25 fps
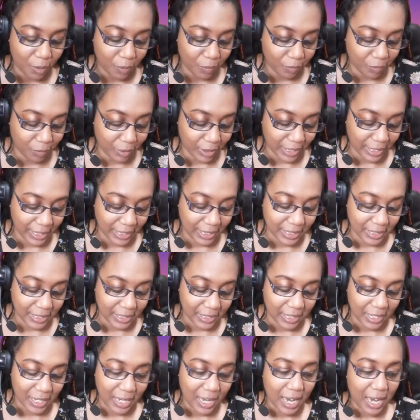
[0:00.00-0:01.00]
right?
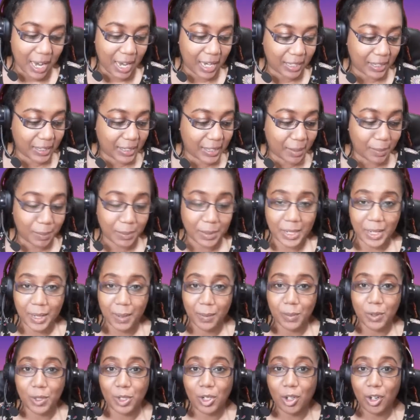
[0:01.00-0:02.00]
And
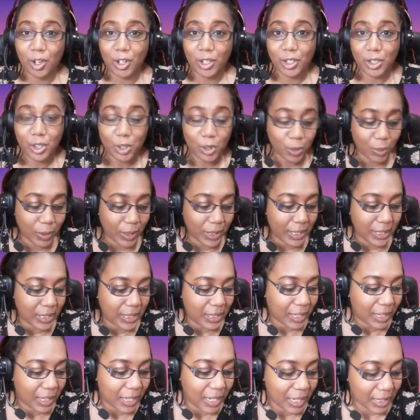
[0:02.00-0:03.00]
sometimes you're so
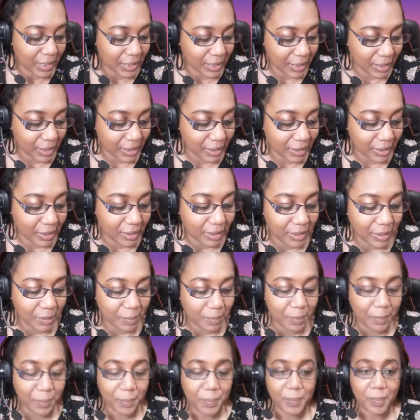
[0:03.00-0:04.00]
into a lesson,
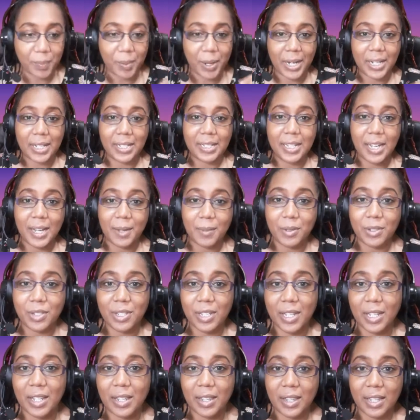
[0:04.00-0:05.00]
by the time you
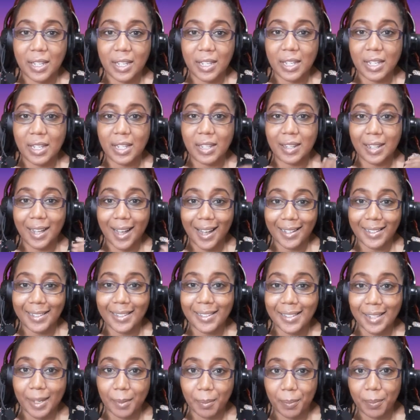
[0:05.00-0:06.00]
take the next
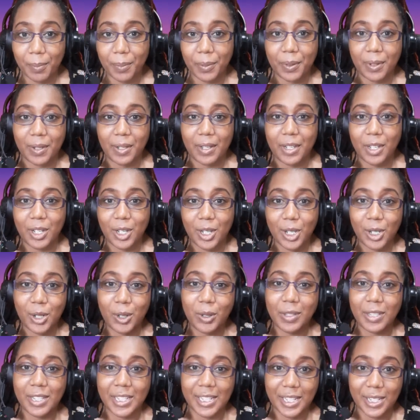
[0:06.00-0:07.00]
sip, your
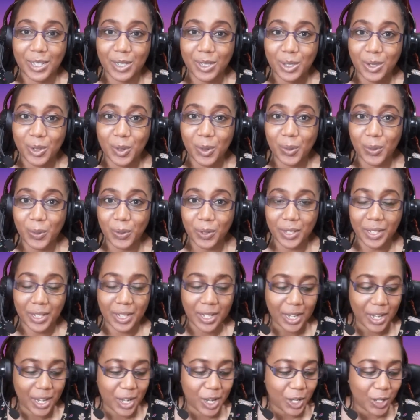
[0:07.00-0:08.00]
tea is cold.
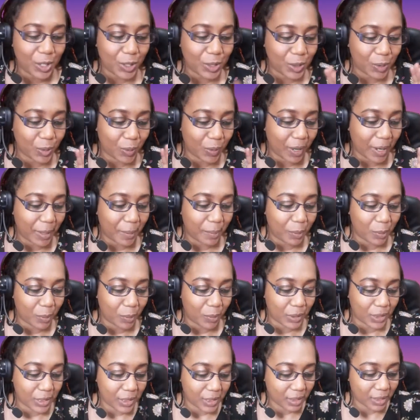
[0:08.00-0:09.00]
So I
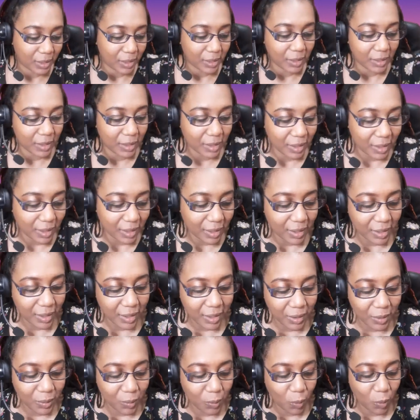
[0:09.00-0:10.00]
bought a
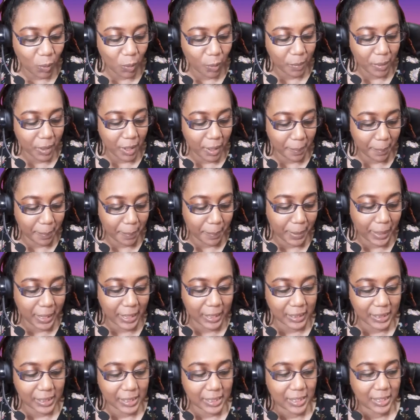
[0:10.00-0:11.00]
warm cup
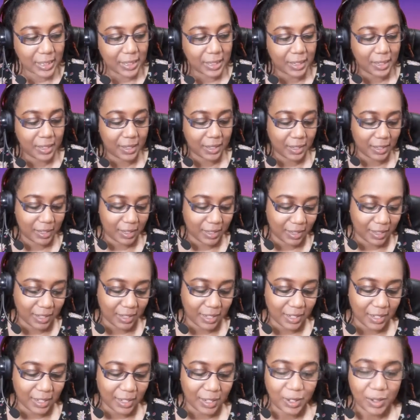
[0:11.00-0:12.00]
mat,
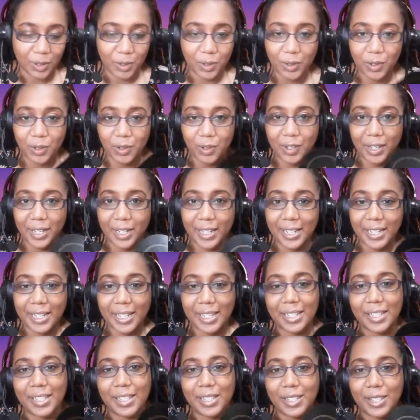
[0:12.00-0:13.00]
right?
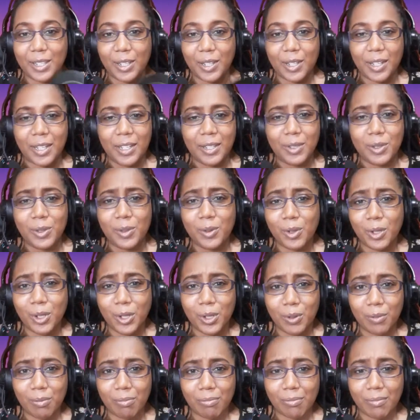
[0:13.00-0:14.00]
It's so
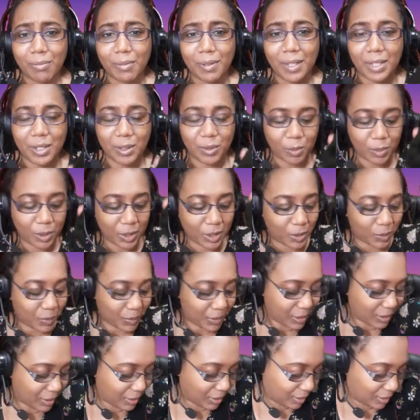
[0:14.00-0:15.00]
cute. It works with